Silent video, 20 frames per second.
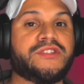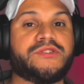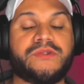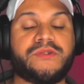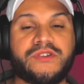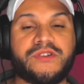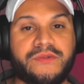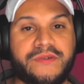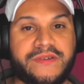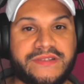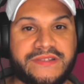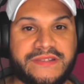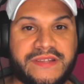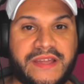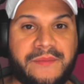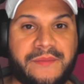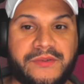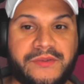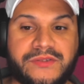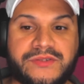to increase
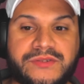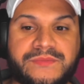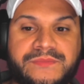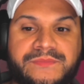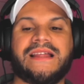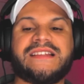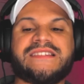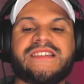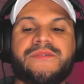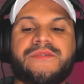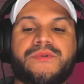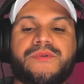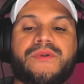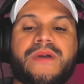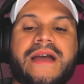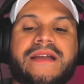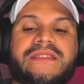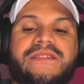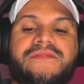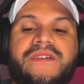damage. Lastly, when
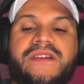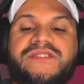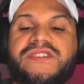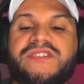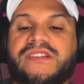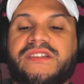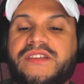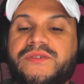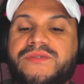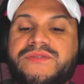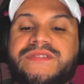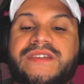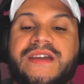you activate Jingliu's